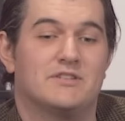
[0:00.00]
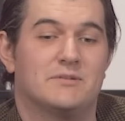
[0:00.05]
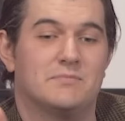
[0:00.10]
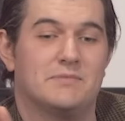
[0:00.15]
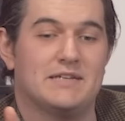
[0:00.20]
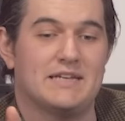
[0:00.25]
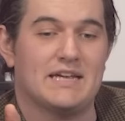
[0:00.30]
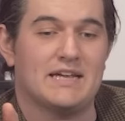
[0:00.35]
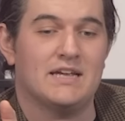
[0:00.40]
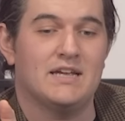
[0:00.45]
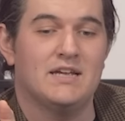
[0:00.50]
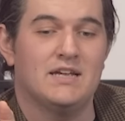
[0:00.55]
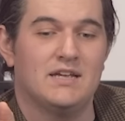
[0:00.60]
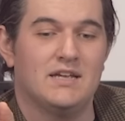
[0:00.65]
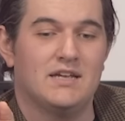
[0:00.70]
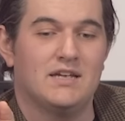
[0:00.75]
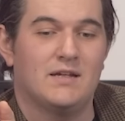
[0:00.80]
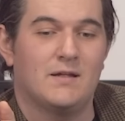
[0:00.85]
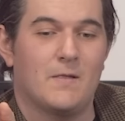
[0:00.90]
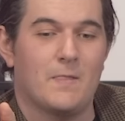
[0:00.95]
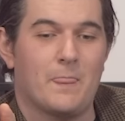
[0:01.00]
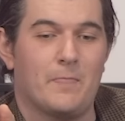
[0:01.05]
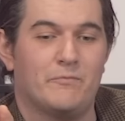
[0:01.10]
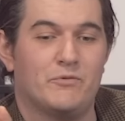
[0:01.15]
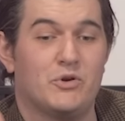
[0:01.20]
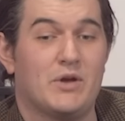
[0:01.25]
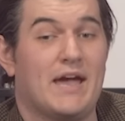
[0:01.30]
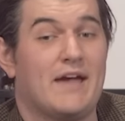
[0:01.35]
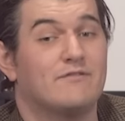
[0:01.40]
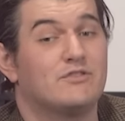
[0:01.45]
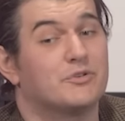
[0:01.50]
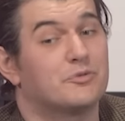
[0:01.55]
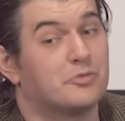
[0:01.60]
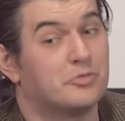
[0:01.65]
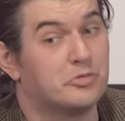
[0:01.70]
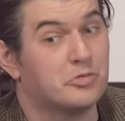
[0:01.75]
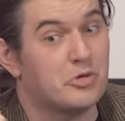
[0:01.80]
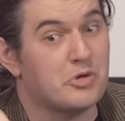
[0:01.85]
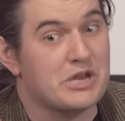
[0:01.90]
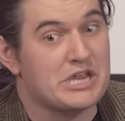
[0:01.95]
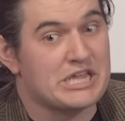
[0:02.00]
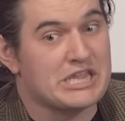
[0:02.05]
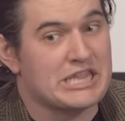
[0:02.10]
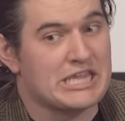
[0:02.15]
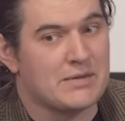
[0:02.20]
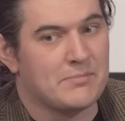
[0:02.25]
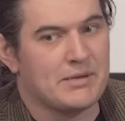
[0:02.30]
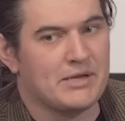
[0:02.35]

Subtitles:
to really